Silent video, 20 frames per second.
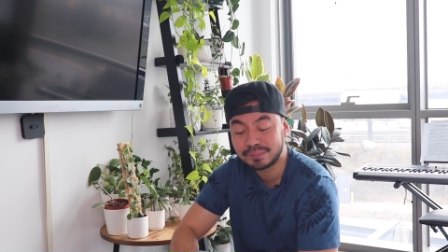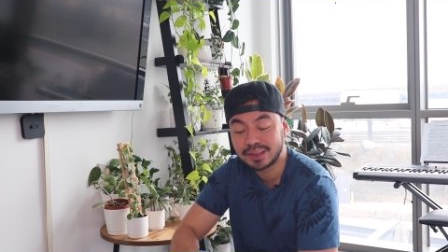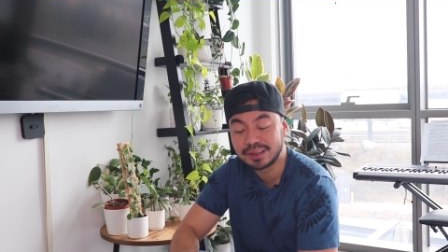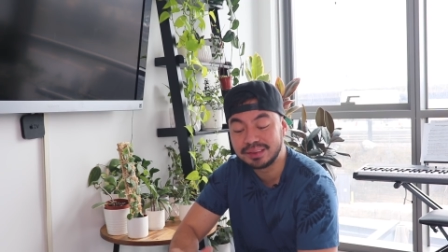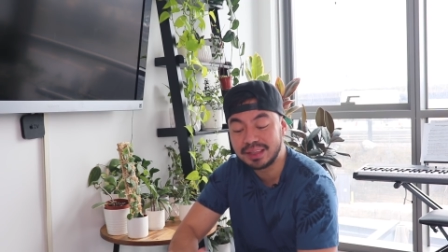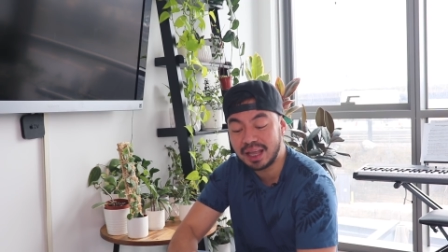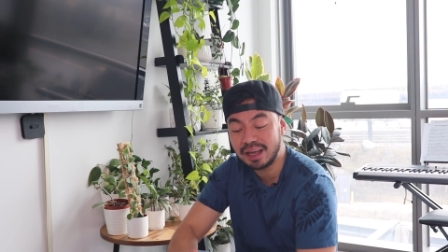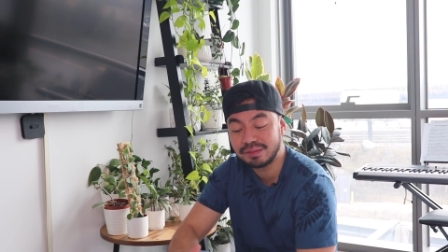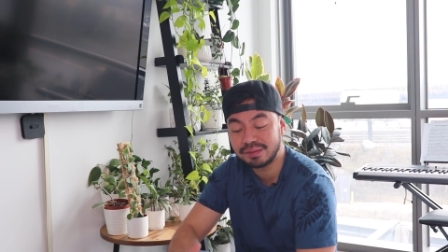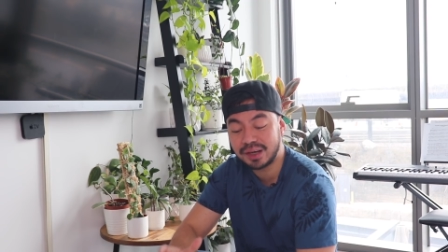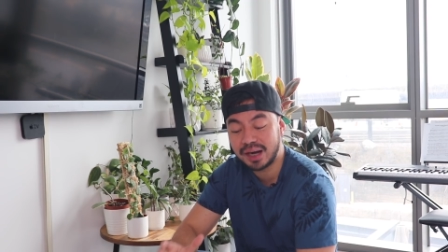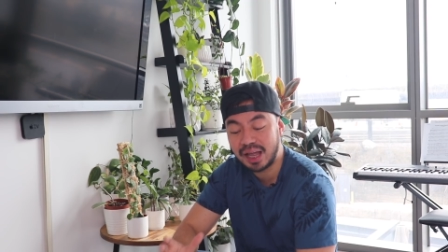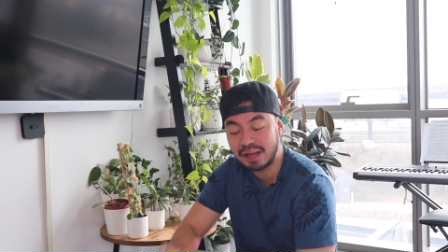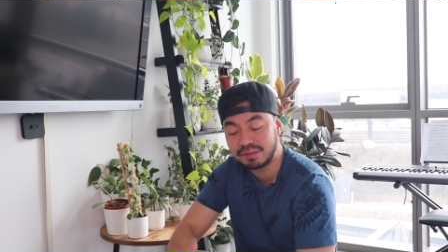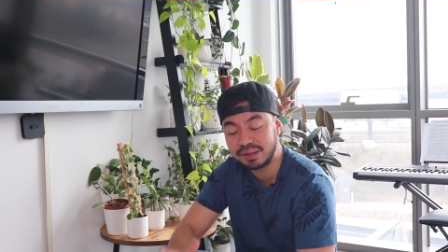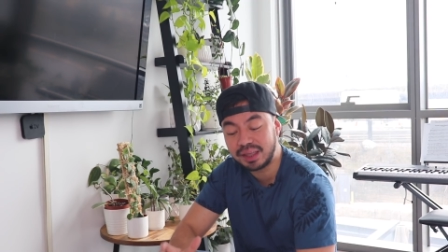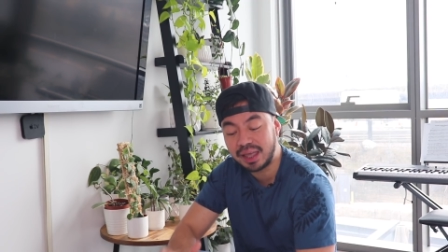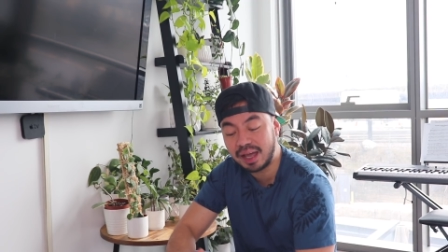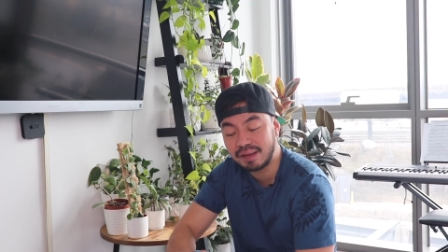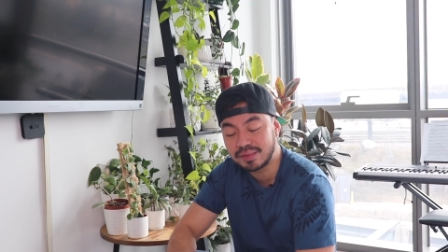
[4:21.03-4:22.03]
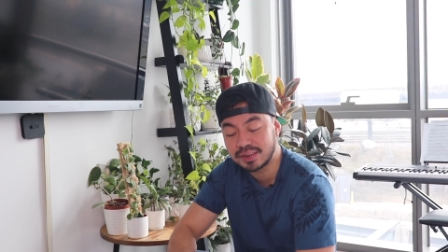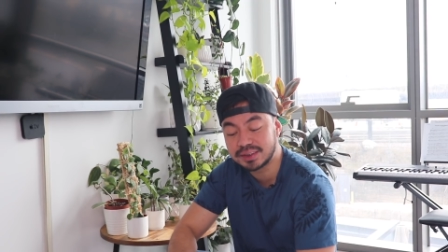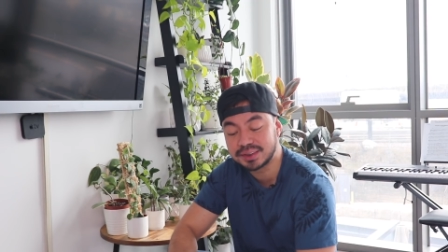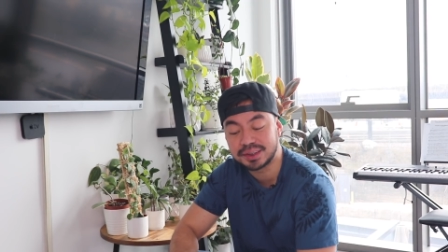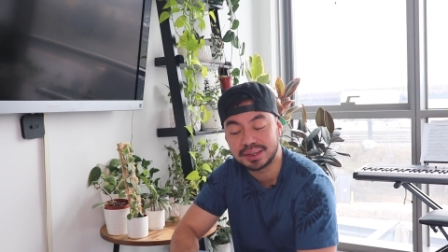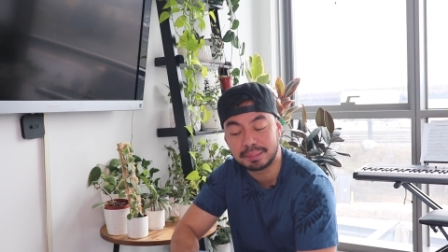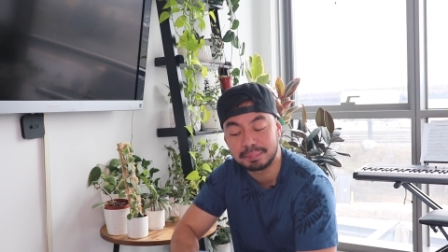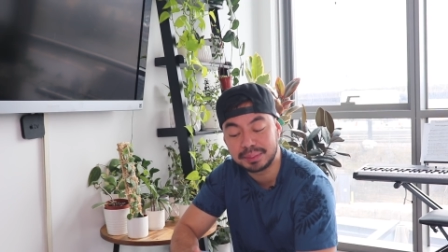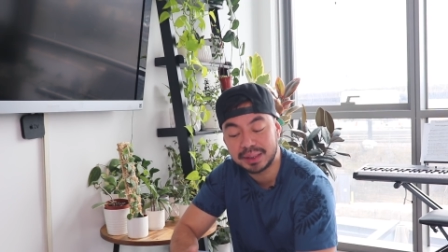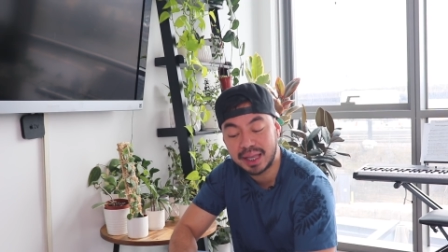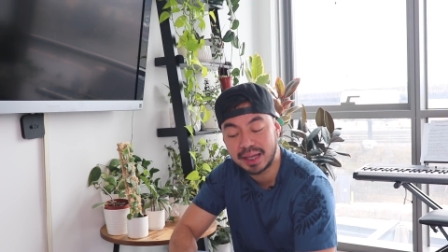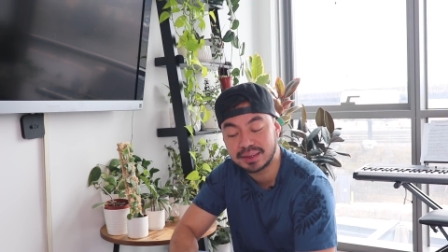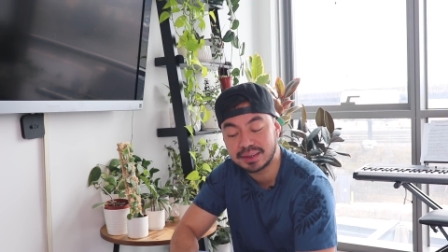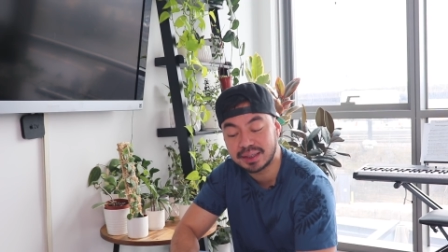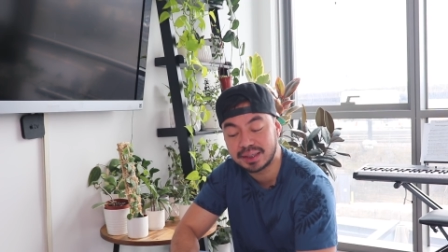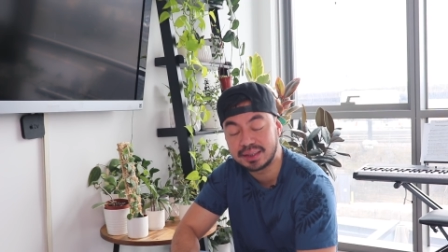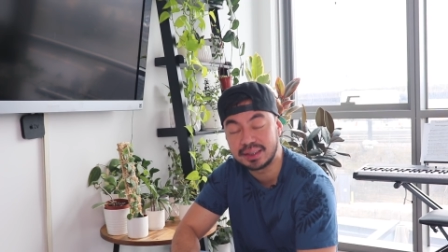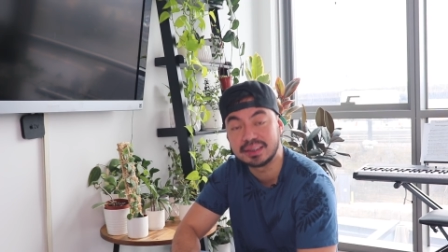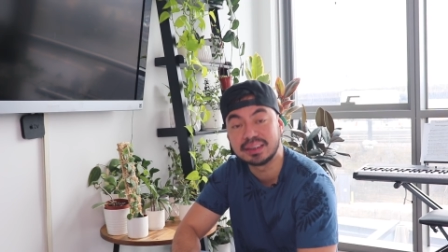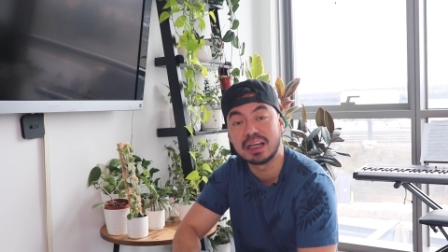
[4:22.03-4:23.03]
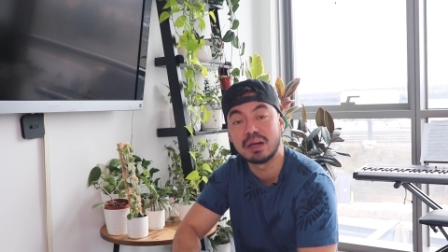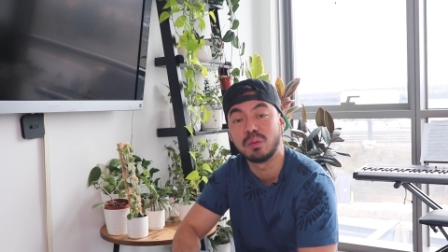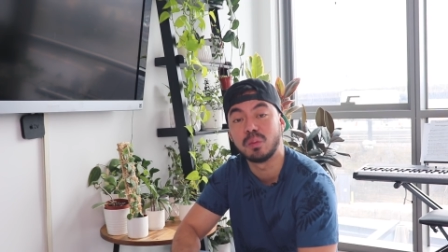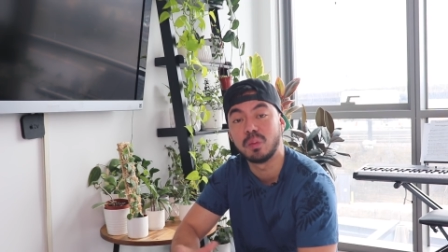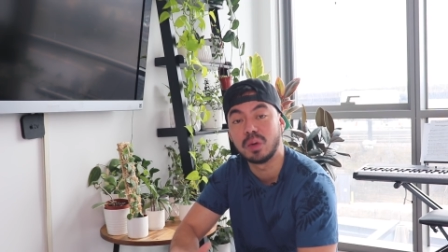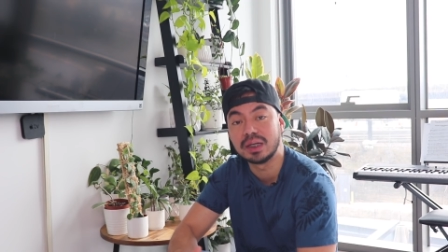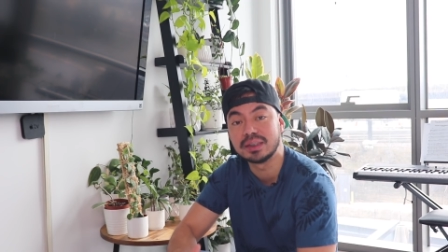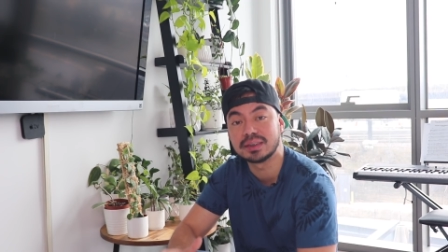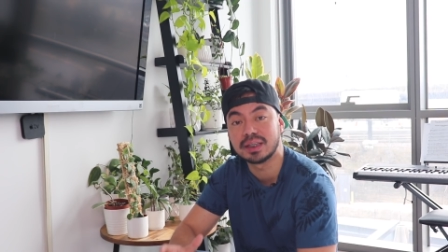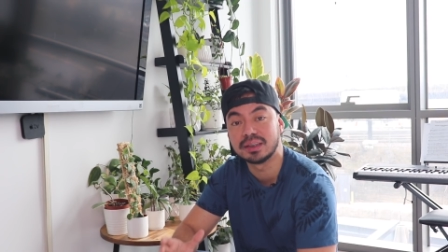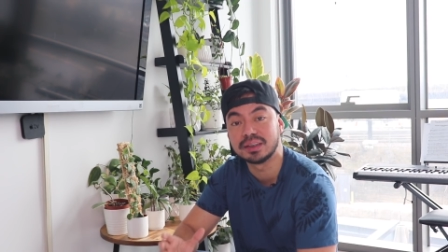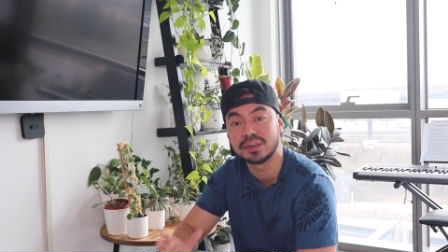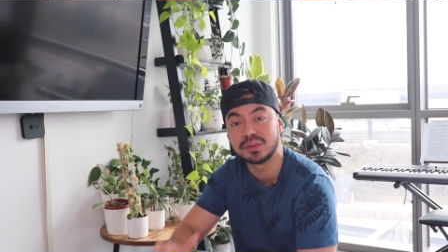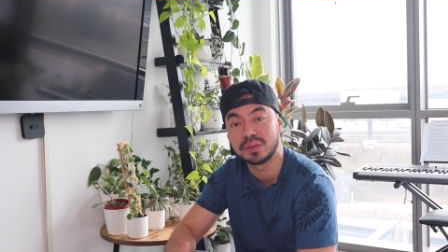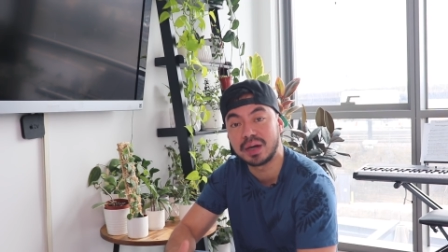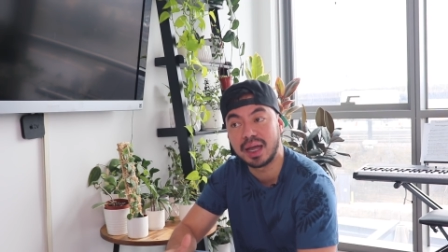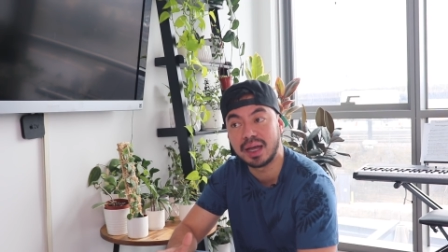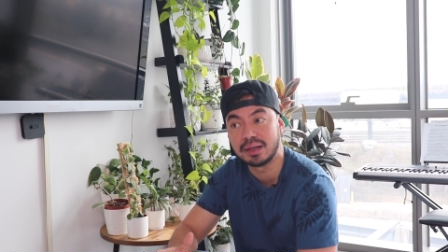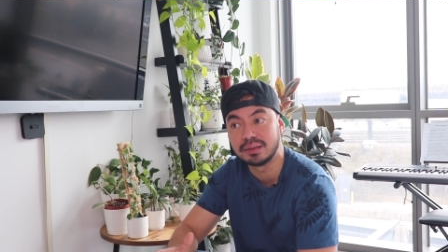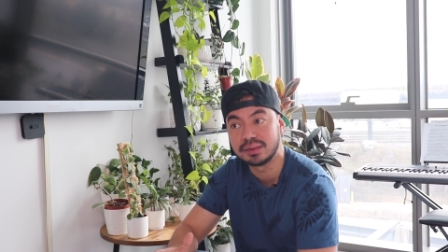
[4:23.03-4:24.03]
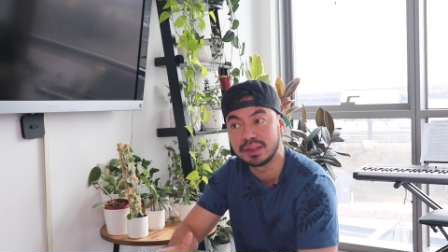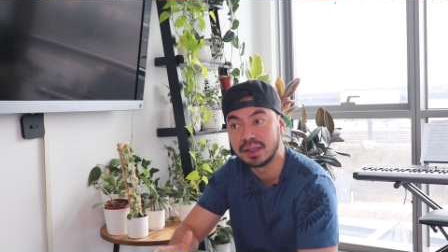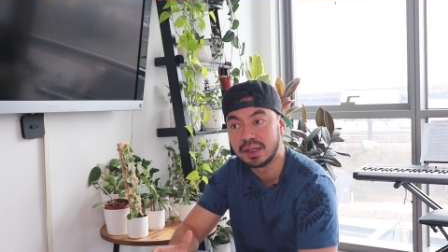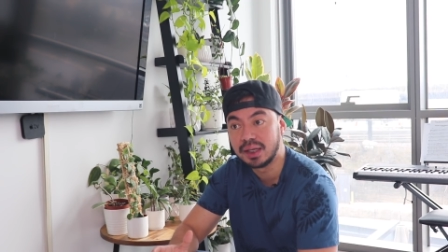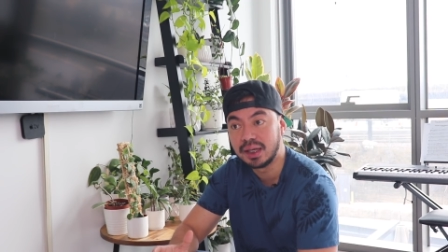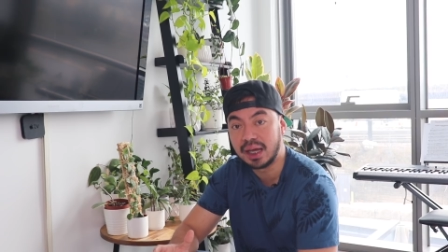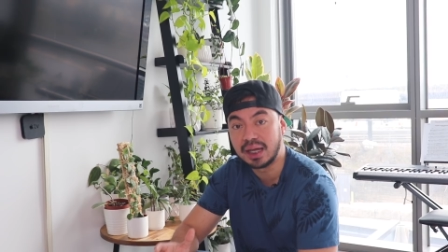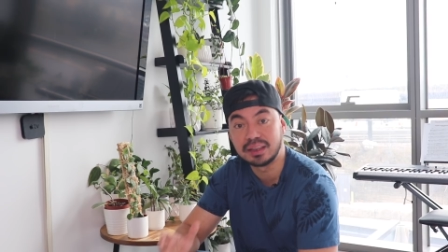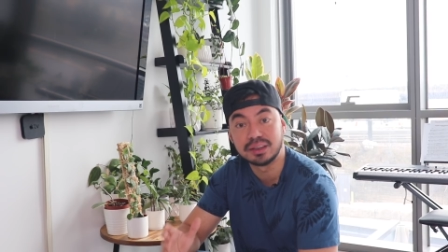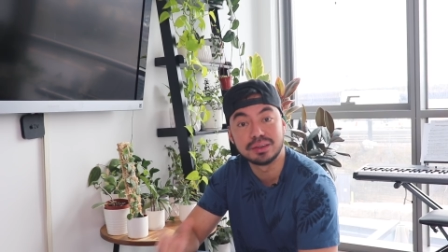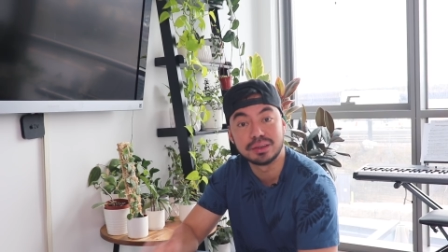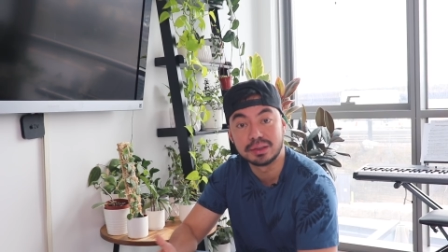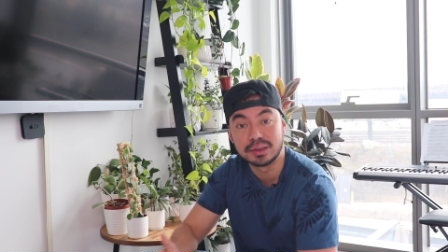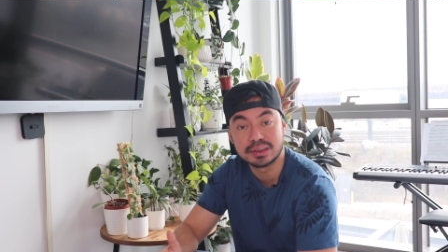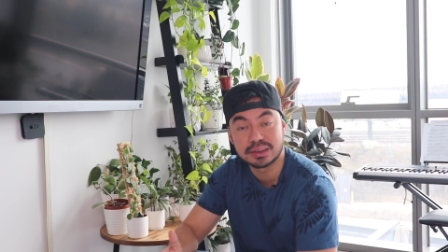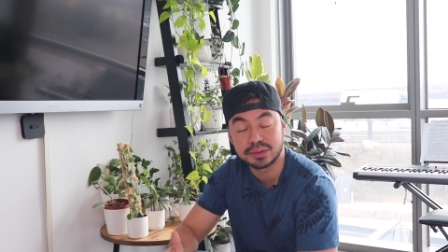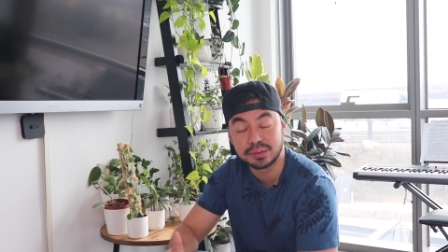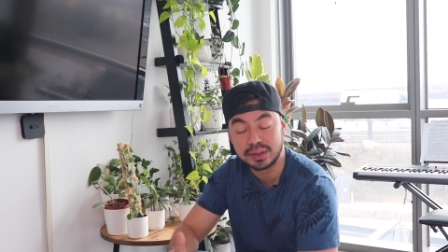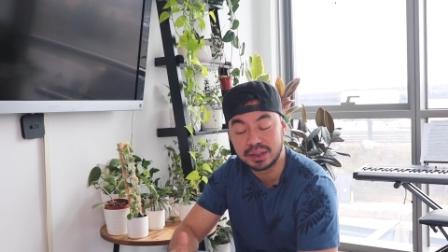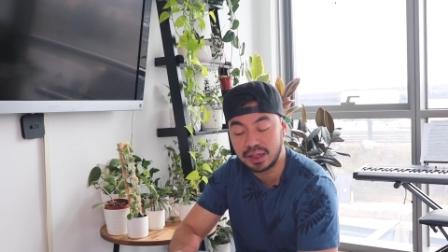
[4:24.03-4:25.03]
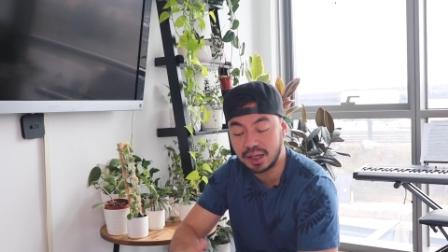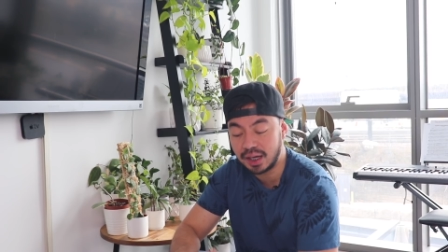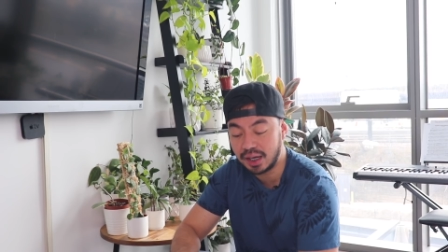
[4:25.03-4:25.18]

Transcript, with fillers: never have I ever took a plant cutting that was on the ground at a nursery.